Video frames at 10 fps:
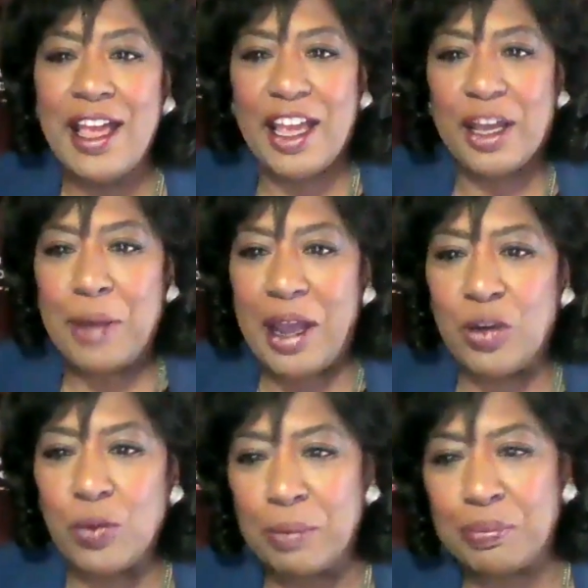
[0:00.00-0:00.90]
And
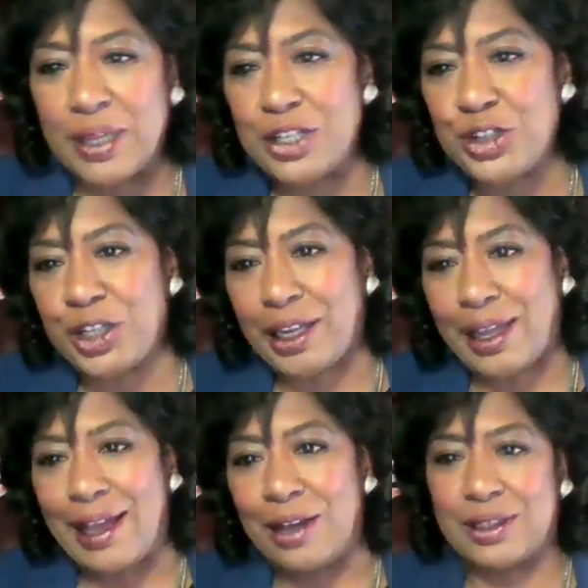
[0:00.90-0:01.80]
everyone, please check
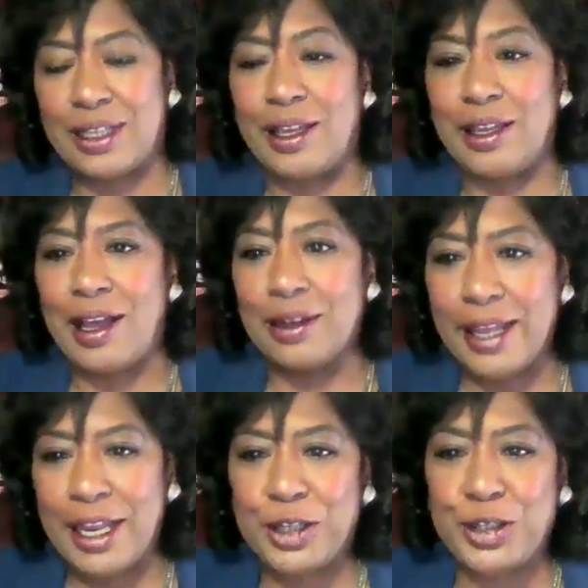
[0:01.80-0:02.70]
out the
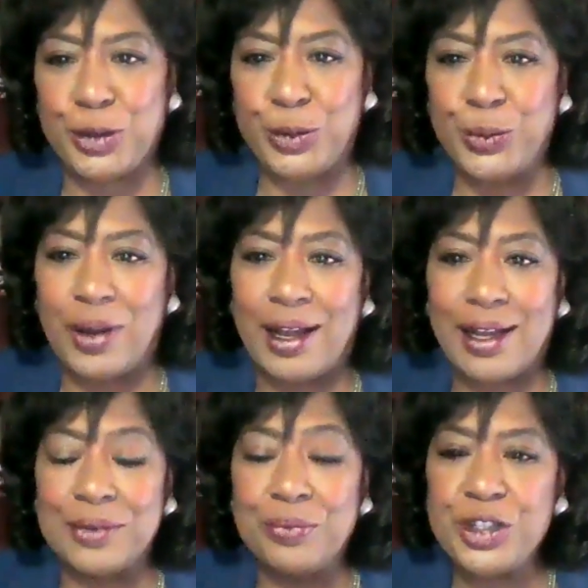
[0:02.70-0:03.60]
link
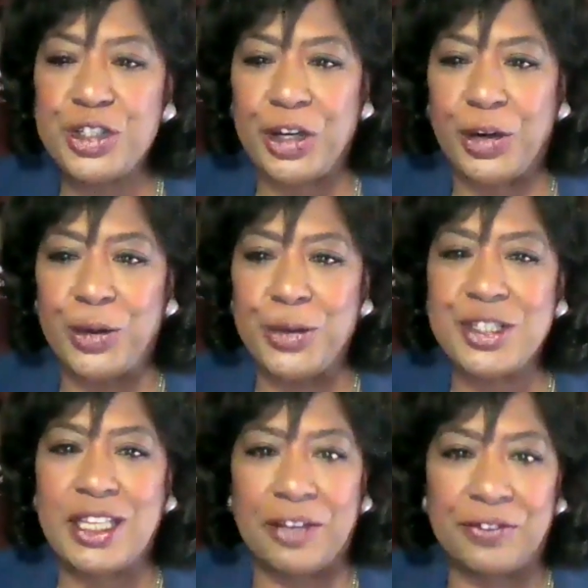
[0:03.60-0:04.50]
to
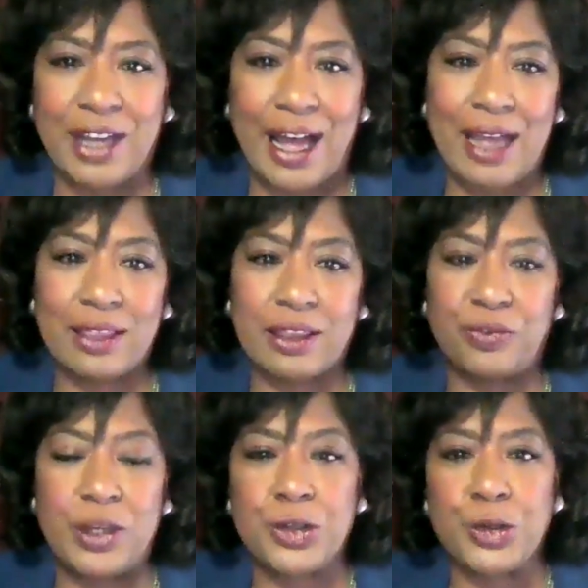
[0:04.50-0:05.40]
Cheryl's gift guide that
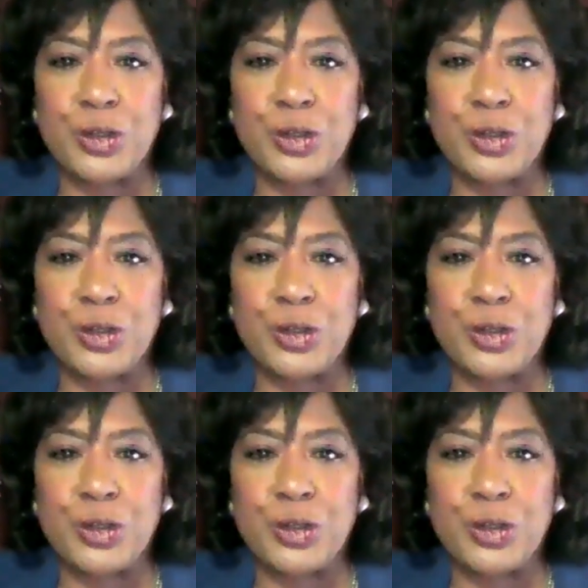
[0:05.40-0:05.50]
features